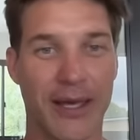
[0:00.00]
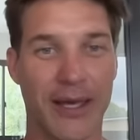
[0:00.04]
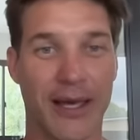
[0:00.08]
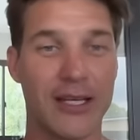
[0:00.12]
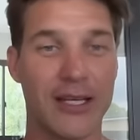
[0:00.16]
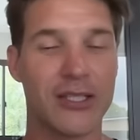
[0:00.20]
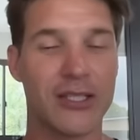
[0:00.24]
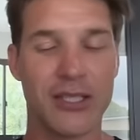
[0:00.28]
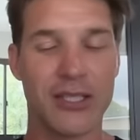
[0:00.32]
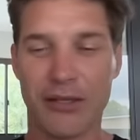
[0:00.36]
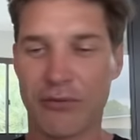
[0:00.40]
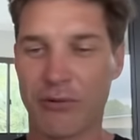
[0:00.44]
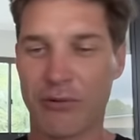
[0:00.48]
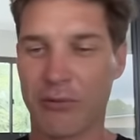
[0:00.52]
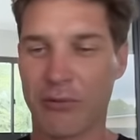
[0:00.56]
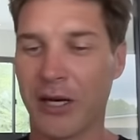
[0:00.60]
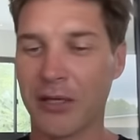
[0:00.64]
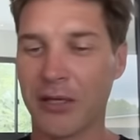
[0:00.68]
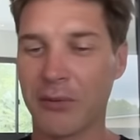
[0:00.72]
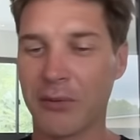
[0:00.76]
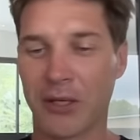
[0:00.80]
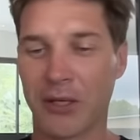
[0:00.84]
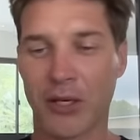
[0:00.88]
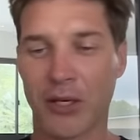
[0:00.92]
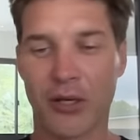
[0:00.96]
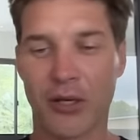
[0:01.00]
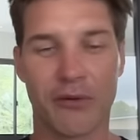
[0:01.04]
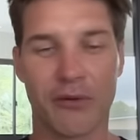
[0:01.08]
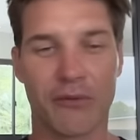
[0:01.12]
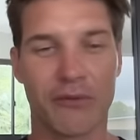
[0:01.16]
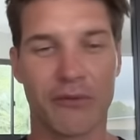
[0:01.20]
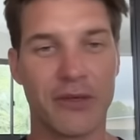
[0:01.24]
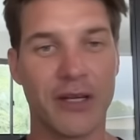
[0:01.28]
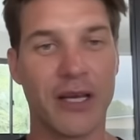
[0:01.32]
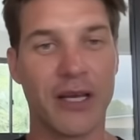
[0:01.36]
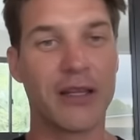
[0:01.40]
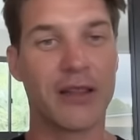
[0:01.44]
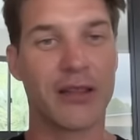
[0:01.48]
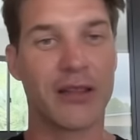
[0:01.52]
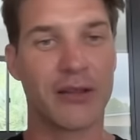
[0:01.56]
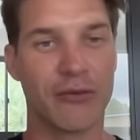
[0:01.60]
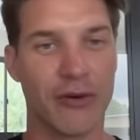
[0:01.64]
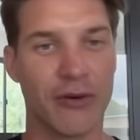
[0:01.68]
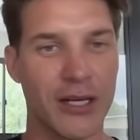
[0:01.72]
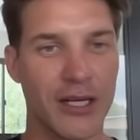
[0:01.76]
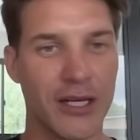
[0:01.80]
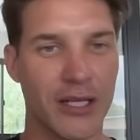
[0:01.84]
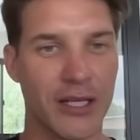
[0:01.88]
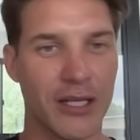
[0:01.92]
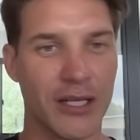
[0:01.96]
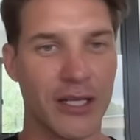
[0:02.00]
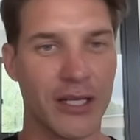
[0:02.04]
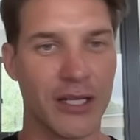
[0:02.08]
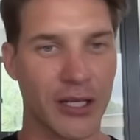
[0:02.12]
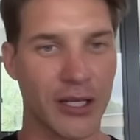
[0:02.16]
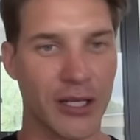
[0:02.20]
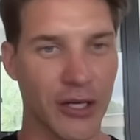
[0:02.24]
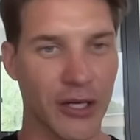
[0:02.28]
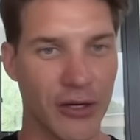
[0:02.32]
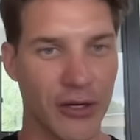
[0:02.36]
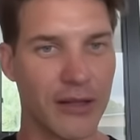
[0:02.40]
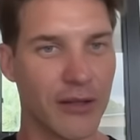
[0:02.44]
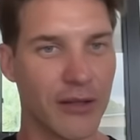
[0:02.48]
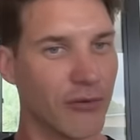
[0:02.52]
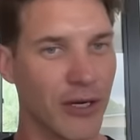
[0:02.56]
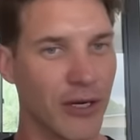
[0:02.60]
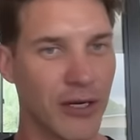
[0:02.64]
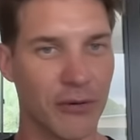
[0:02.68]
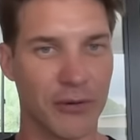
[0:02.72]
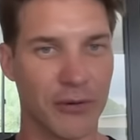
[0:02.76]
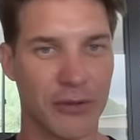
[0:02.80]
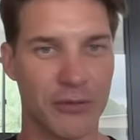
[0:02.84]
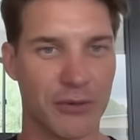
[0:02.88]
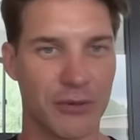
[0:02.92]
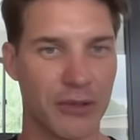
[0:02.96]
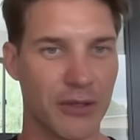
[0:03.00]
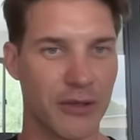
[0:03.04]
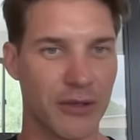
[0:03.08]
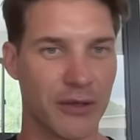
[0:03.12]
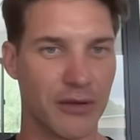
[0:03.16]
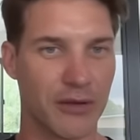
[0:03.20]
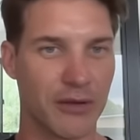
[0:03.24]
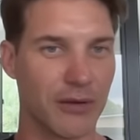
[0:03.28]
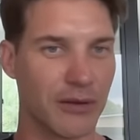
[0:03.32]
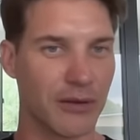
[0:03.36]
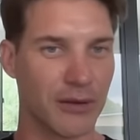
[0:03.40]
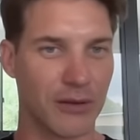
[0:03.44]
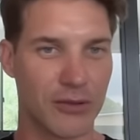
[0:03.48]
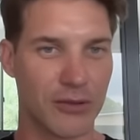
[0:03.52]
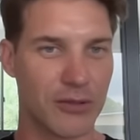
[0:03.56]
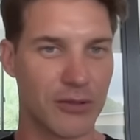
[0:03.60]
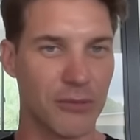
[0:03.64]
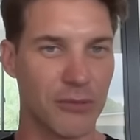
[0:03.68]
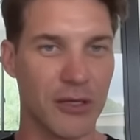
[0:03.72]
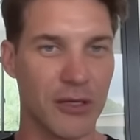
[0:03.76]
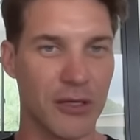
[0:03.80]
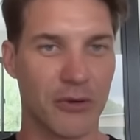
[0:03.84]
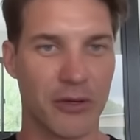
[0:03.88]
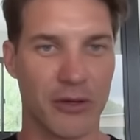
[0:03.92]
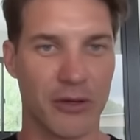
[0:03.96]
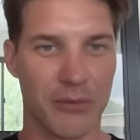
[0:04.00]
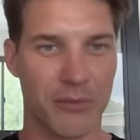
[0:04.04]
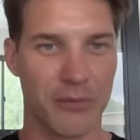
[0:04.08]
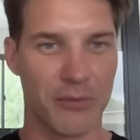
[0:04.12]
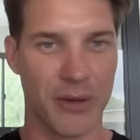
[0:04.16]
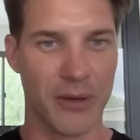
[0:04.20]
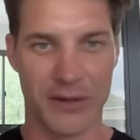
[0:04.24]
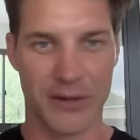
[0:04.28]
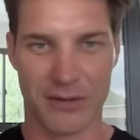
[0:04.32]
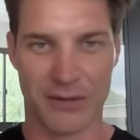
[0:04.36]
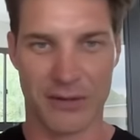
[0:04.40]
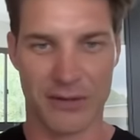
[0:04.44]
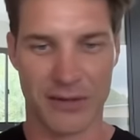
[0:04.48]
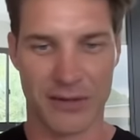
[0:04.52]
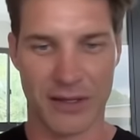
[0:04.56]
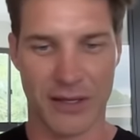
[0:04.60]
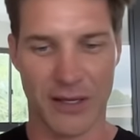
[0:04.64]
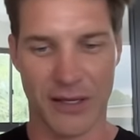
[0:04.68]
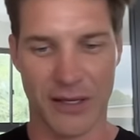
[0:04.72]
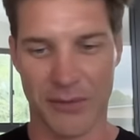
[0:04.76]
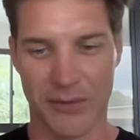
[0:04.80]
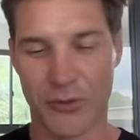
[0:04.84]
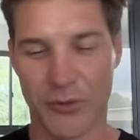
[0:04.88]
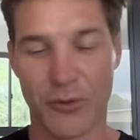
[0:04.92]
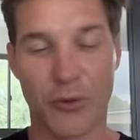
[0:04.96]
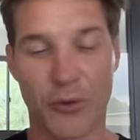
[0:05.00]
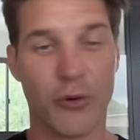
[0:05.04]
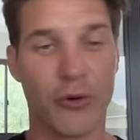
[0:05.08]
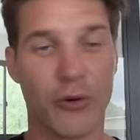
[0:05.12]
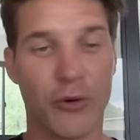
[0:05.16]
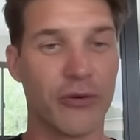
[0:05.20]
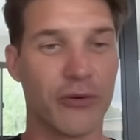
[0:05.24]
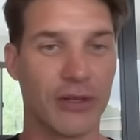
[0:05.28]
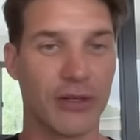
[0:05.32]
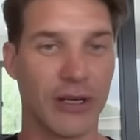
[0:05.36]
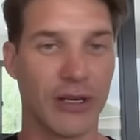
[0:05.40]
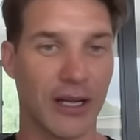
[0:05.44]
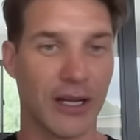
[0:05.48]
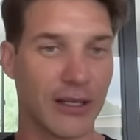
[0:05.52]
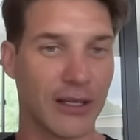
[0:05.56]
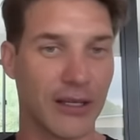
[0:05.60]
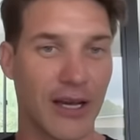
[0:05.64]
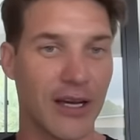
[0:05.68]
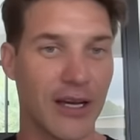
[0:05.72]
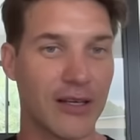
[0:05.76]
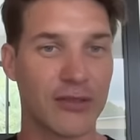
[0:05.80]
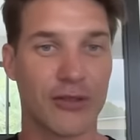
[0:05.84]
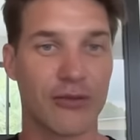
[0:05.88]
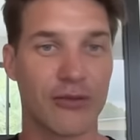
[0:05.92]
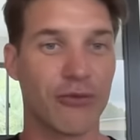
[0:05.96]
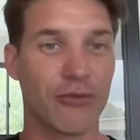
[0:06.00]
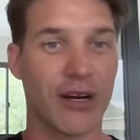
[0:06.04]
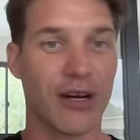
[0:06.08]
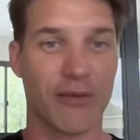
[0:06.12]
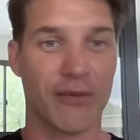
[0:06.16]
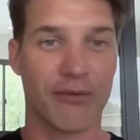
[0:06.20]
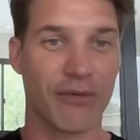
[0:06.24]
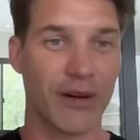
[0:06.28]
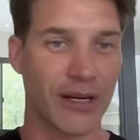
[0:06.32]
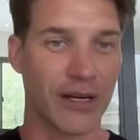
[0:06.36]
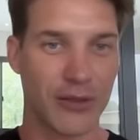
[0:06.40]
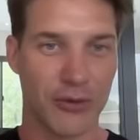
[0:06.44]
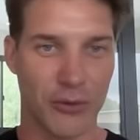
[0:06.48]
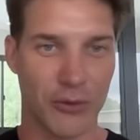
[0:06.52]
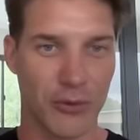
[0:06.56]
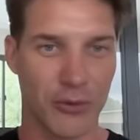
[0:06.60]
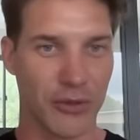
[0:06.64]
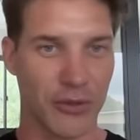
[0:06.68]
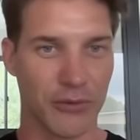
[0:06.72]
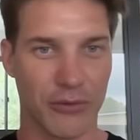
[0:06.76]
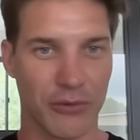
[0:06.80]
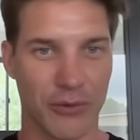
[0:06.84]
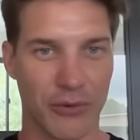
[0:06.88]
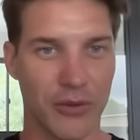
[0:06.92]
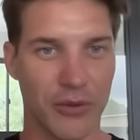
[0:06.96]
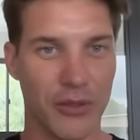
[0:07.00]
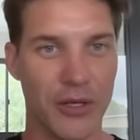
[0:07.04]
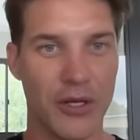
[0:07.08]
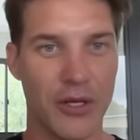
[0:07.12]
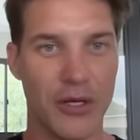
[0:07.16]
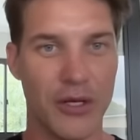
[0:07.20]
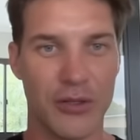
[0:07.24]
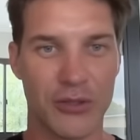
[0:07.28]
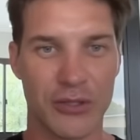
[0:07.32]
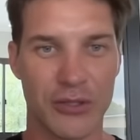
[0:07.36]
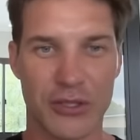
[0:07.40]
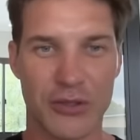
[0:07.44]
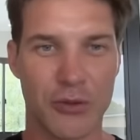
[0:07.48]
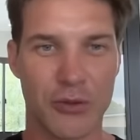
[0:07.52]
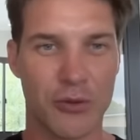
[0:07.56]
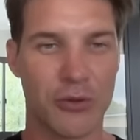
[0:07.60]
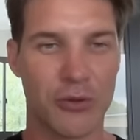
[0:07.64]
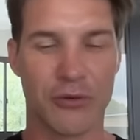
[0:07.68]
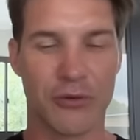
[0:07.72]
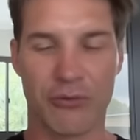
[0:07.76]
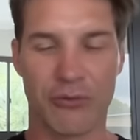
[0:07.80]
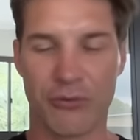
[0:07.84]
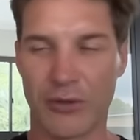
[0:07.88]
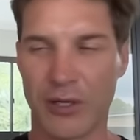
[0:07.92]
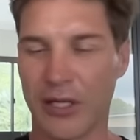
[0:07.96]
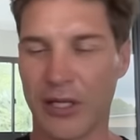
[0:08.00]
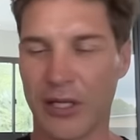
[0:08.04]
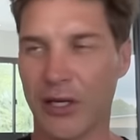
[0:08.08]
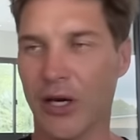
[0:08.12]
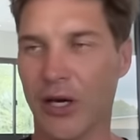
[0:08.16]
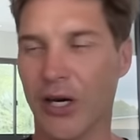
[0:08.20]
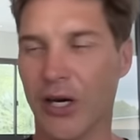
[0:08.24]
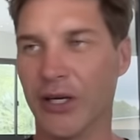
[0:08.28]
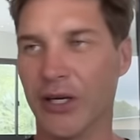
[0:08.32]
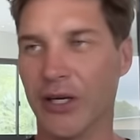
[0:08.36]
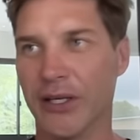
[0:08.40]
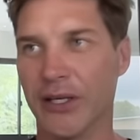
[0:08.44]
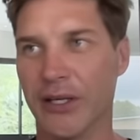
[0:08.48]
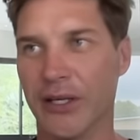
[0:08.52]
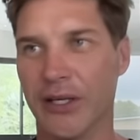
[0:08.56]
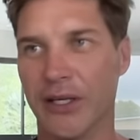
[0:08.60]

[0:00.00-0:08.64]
actually reminded me a lot of Nathan Rennie. You know, Nathan Rennie was one of the, to me one of the best um, corner like guys who could ride a flat corner or just corner really hard.